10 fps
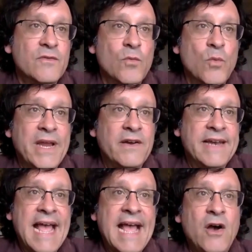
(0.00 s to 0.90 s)
we are
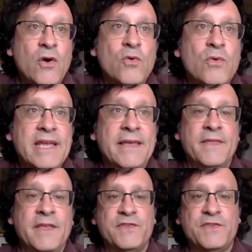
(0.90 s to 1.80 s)
now in
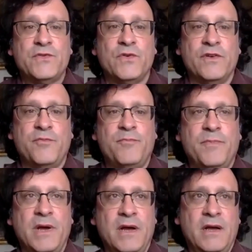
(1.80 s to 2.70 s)
this sort
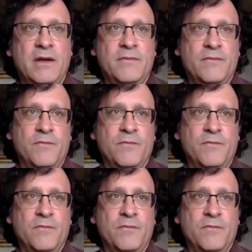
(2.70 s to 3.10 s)
of